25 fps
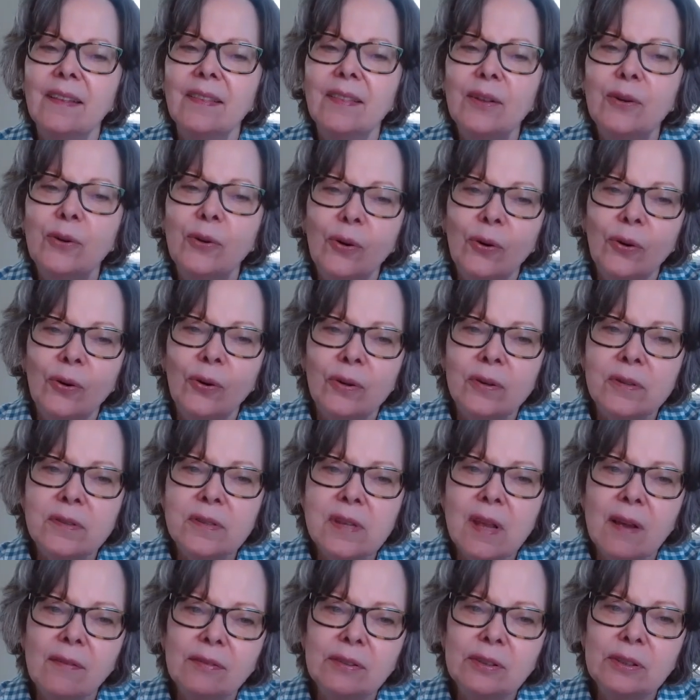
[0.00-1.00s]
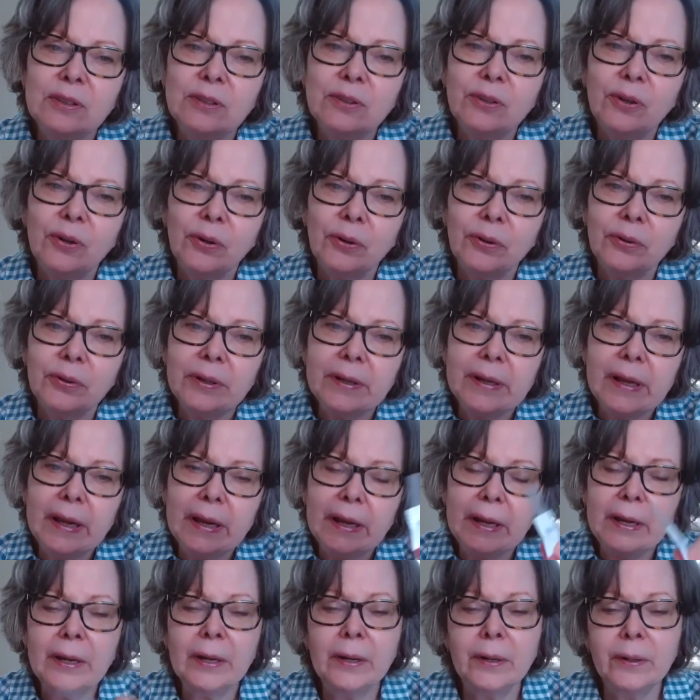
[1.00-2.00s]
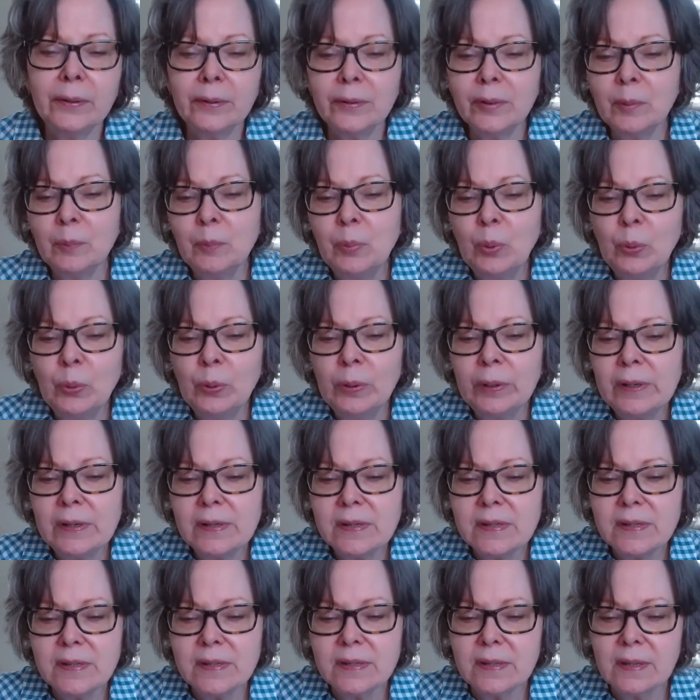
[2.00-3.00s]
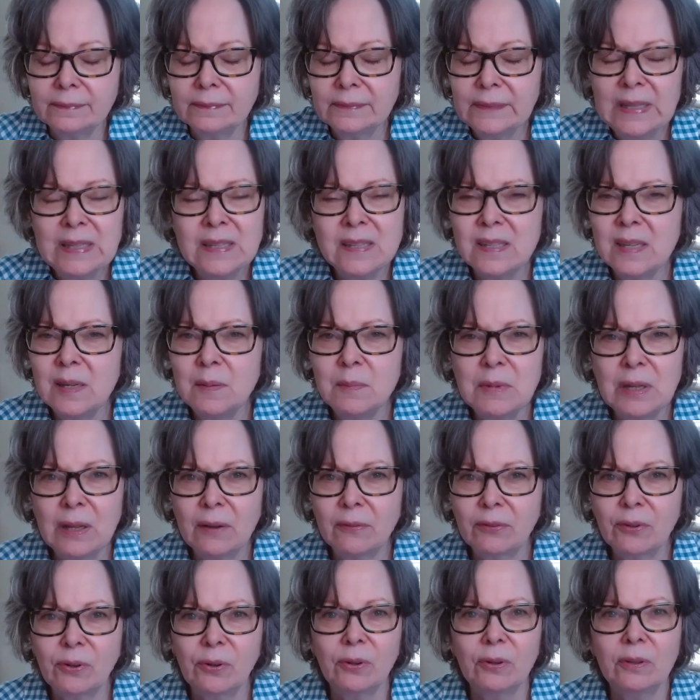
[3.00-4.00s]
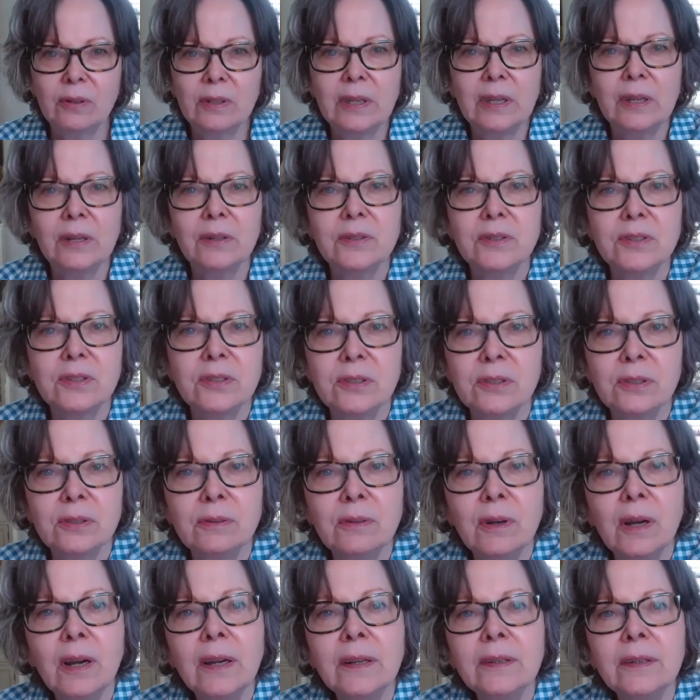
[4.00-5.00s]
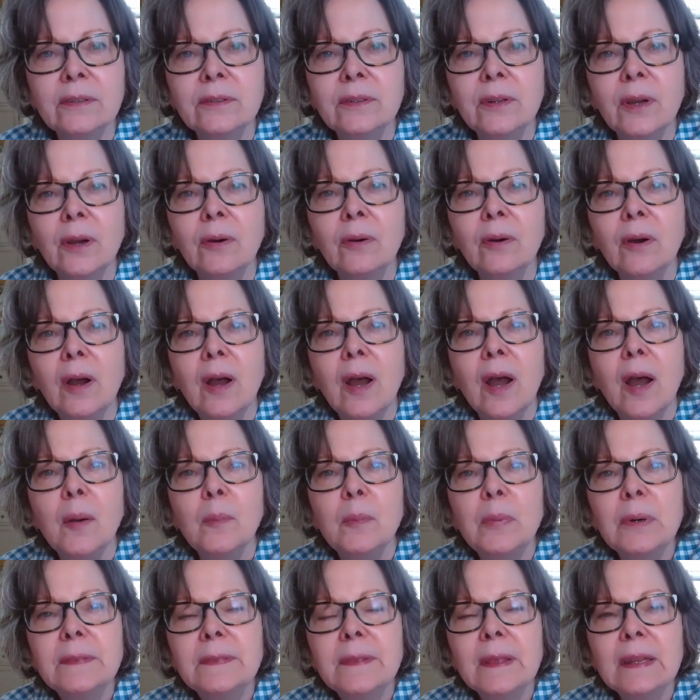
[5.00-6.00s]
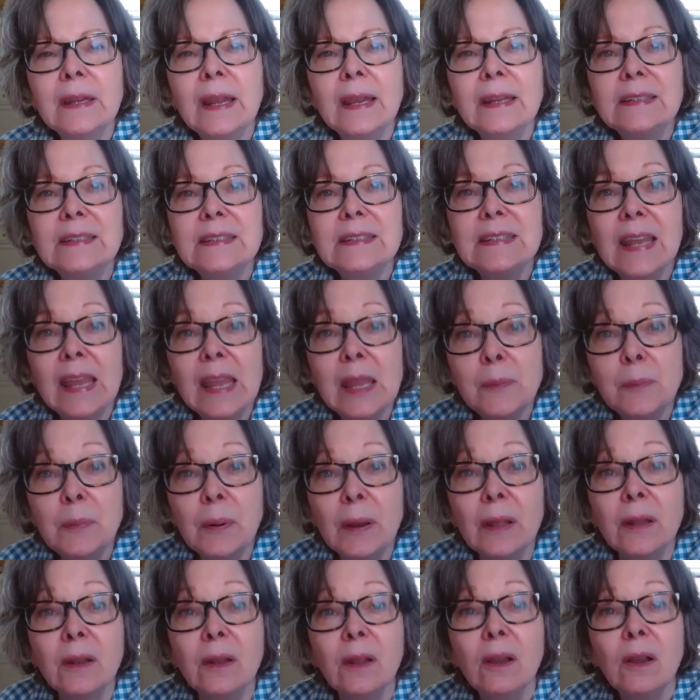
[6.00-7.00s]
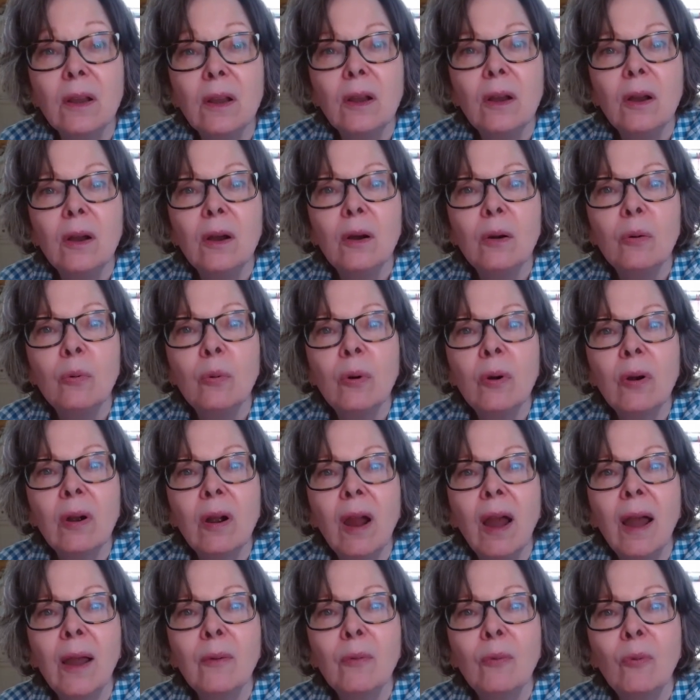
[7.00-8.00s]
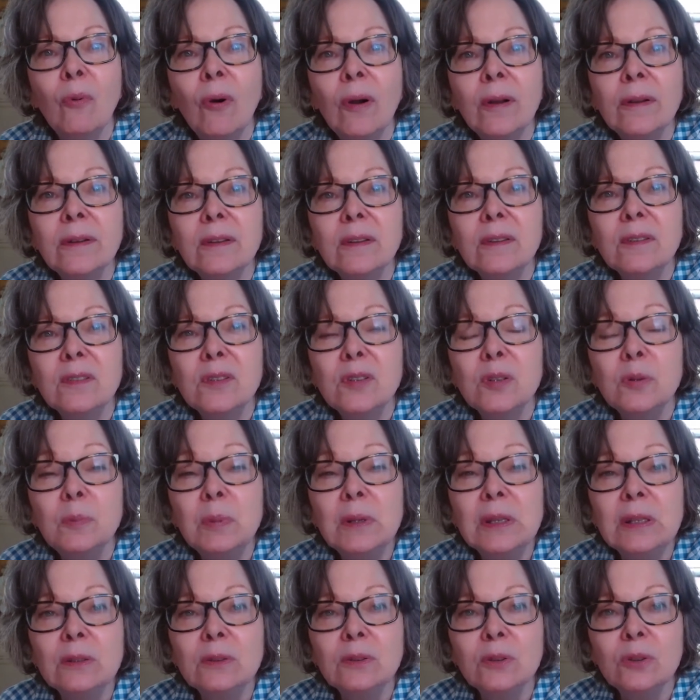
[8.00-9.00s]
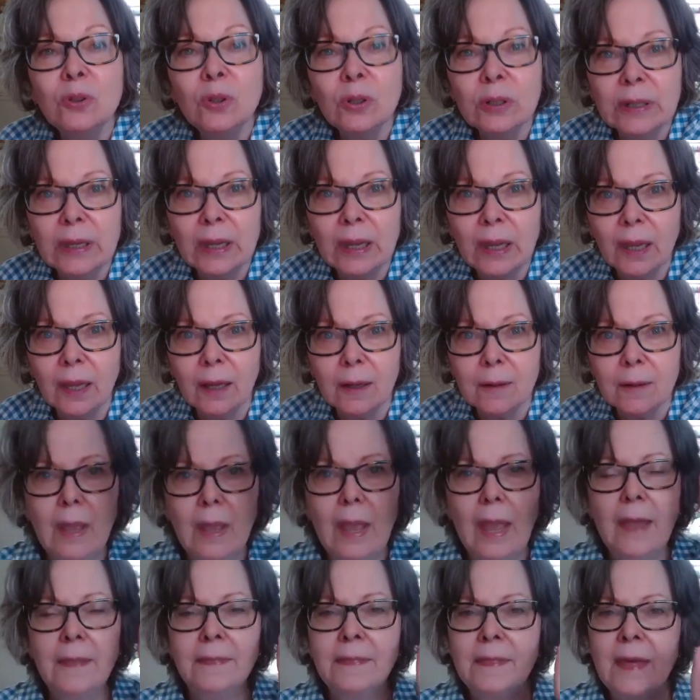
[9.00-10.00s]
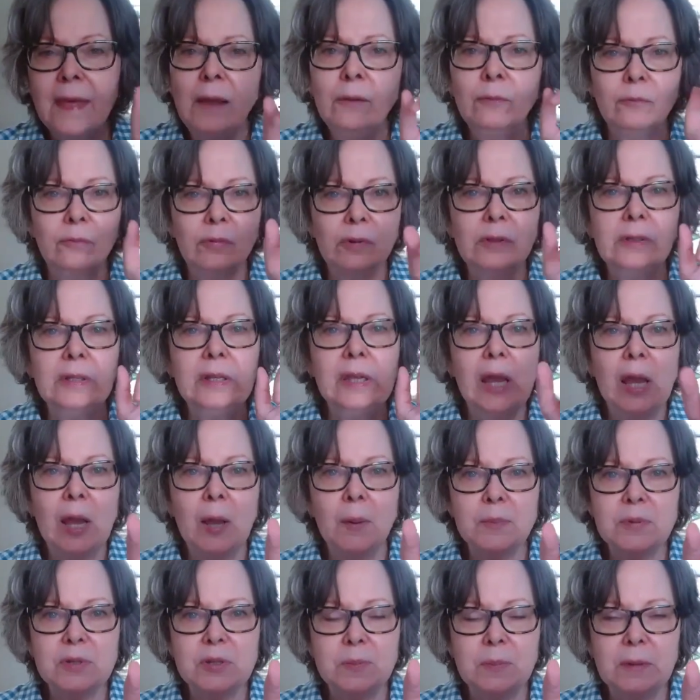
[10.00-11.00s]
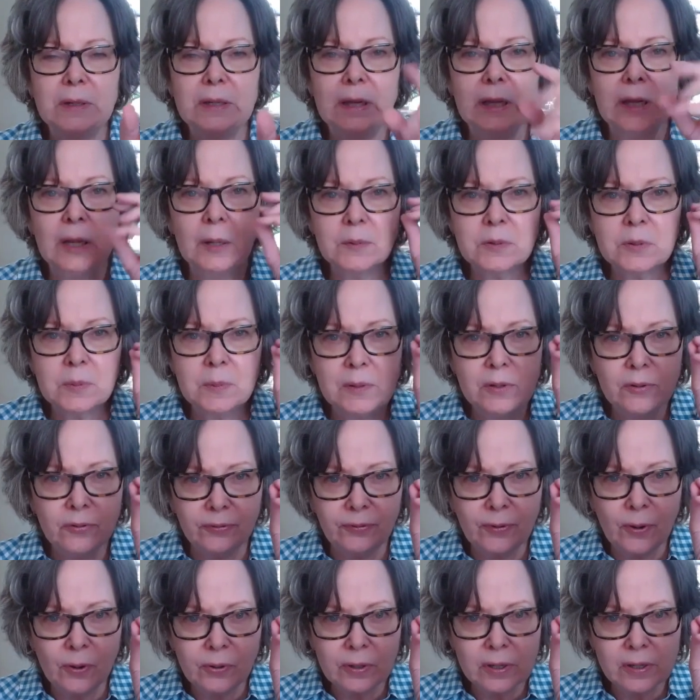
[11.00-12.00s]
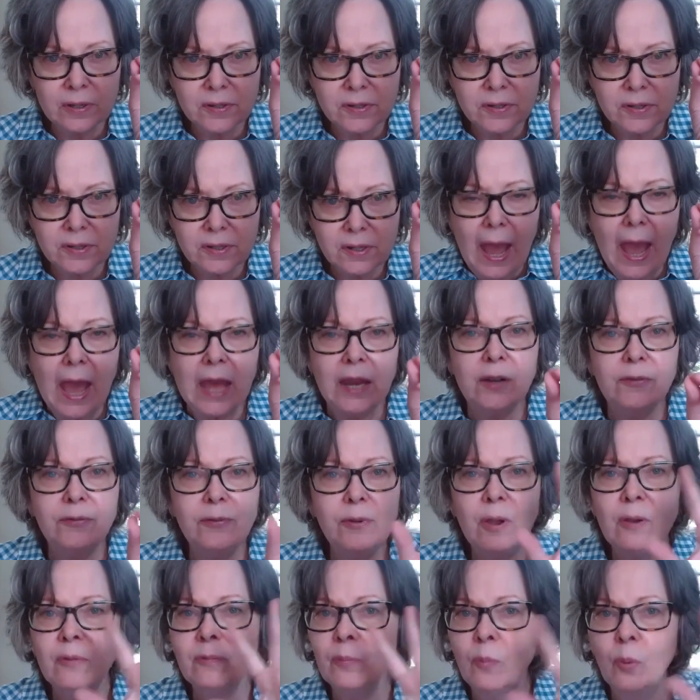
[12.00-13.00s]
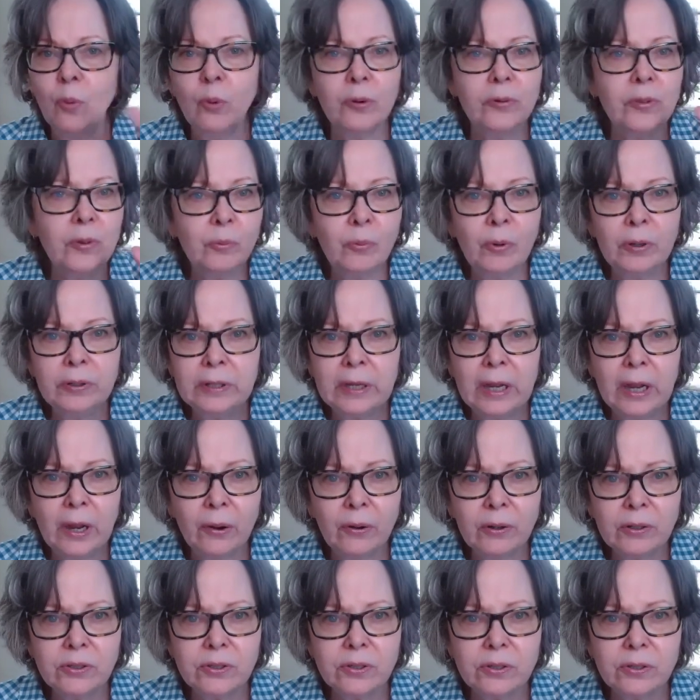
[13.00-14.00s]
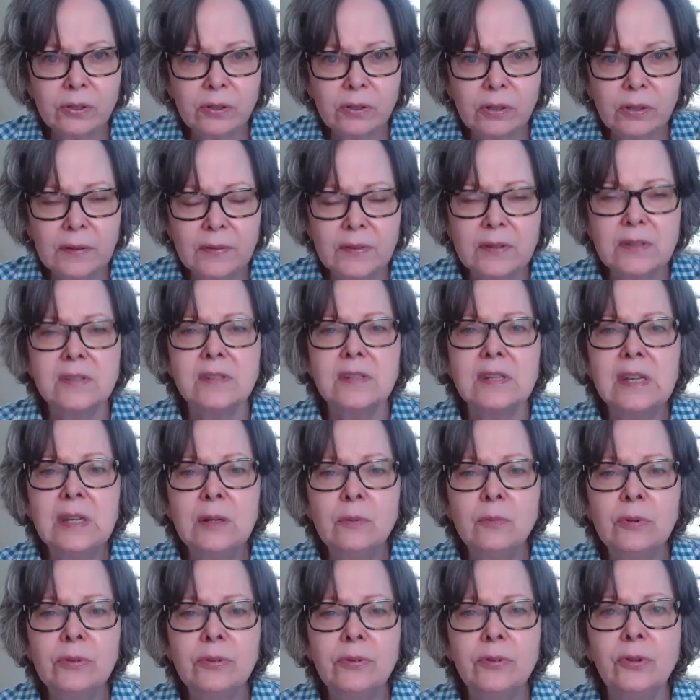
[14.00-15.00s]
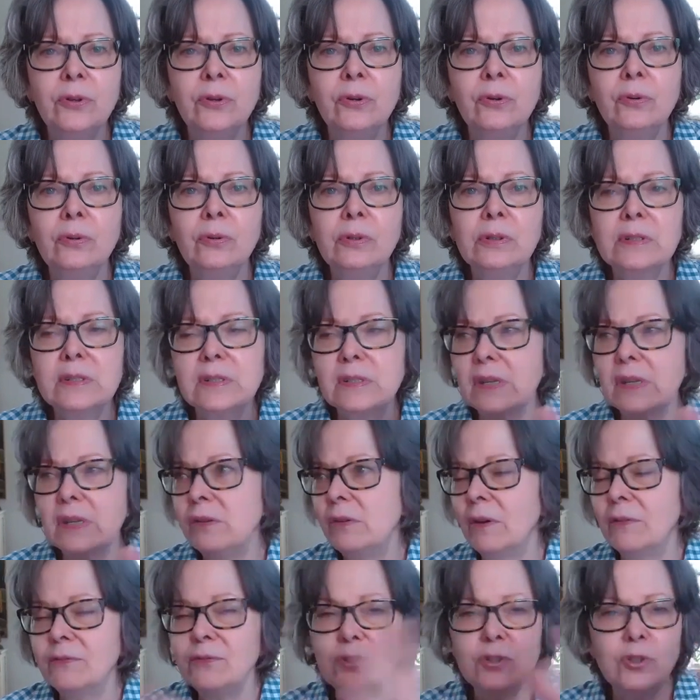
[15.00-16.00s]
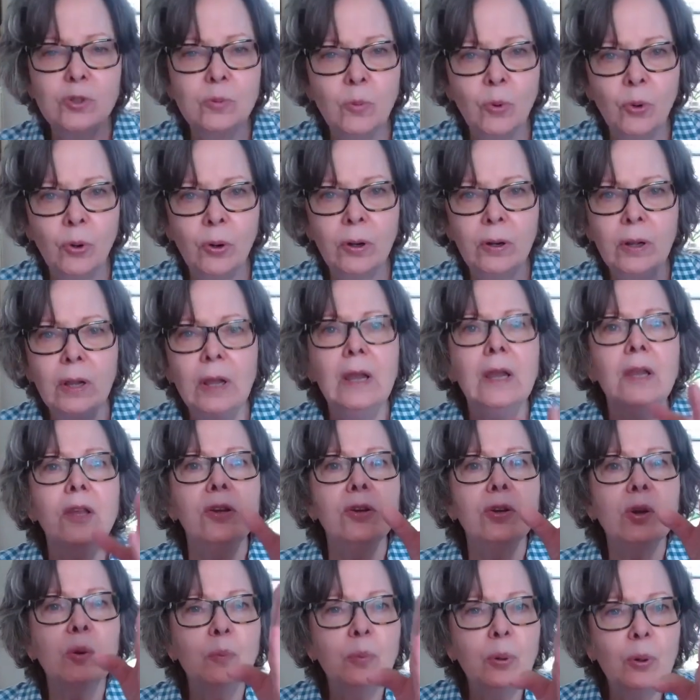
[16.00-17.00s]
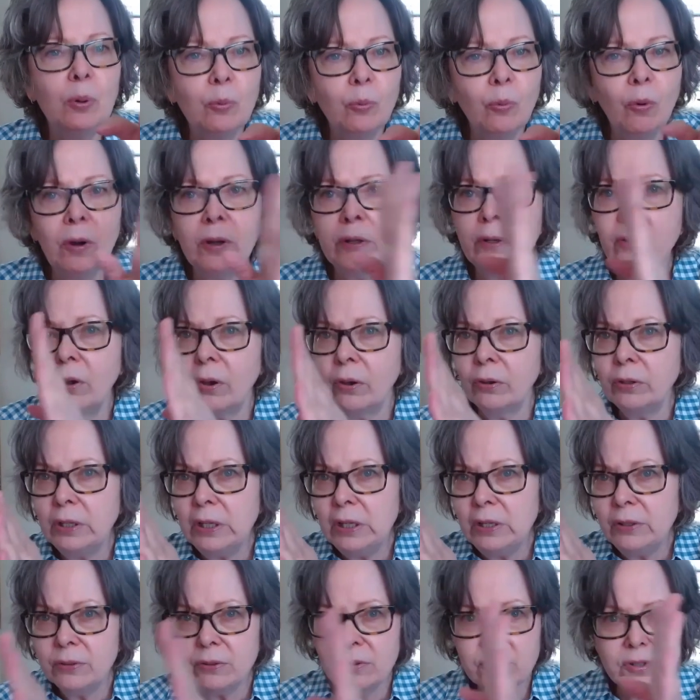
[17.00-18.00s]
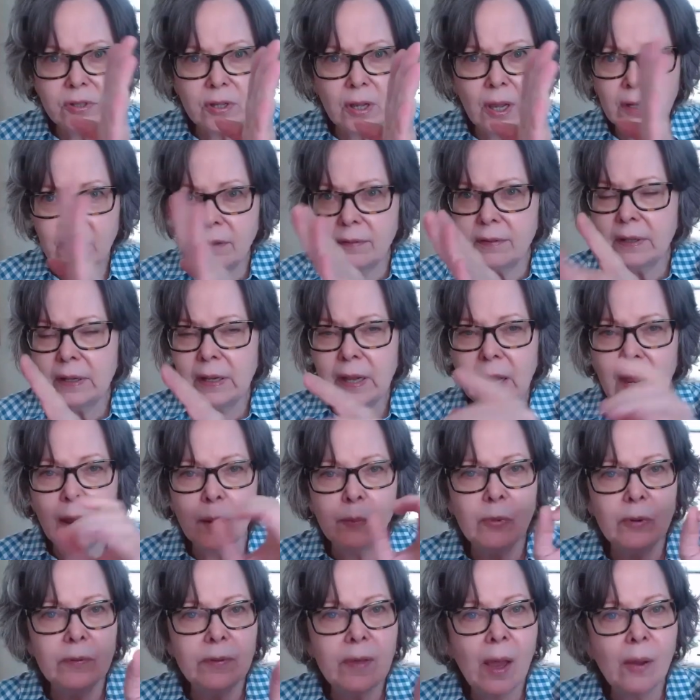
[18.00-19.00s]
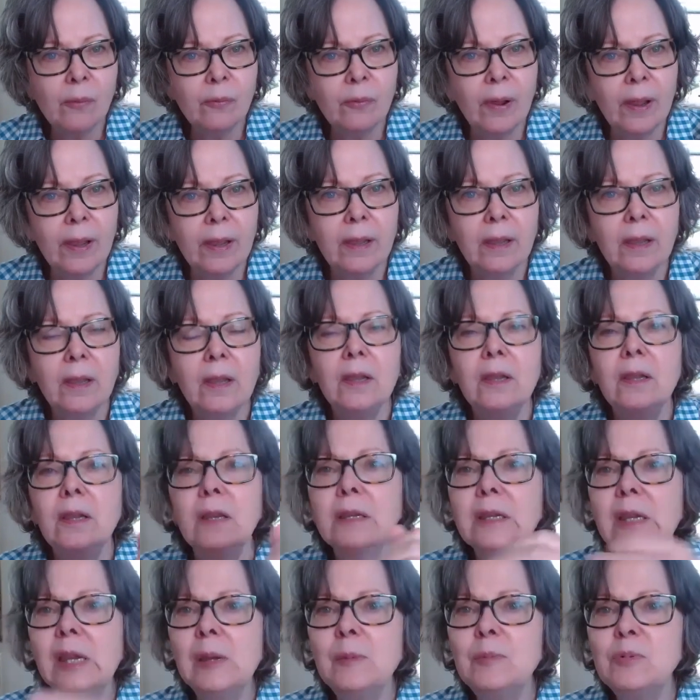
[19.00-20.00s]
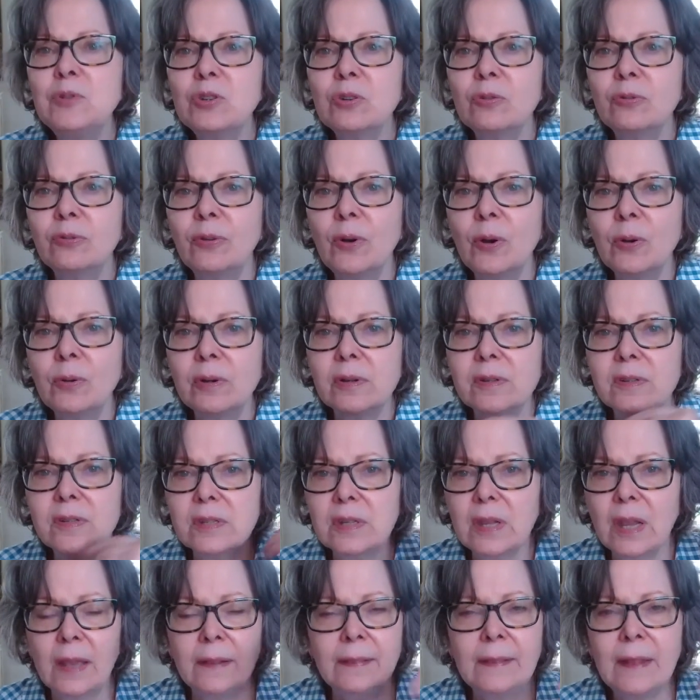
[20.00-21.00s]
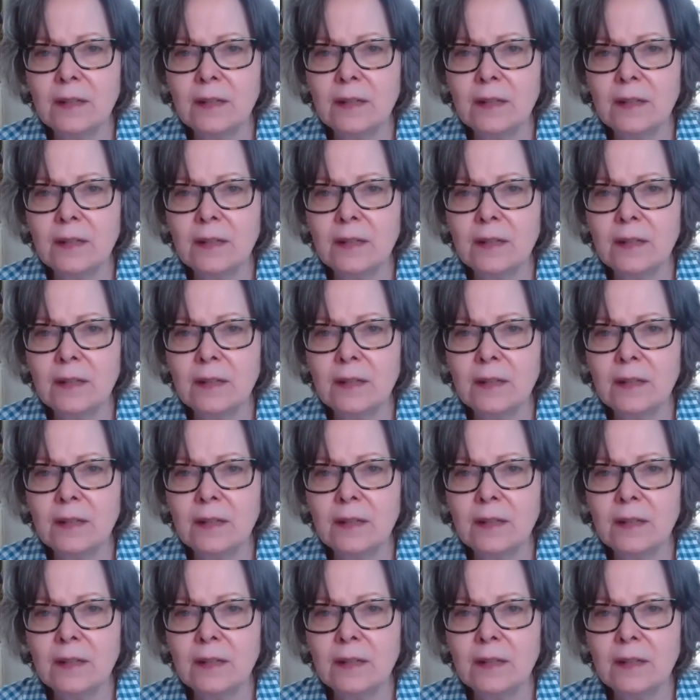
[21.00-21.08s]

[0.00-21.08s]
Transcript: The girls have little curly hair. The boys, they seem to have curly hair too. I don't know. But then I tape it where I want to be looking. And that really helps me. It helps me to focus. And if you have more than one character in the scene with you, let's say you have 2 more, you can put one on either side of the camera. That way it keeps your focus. And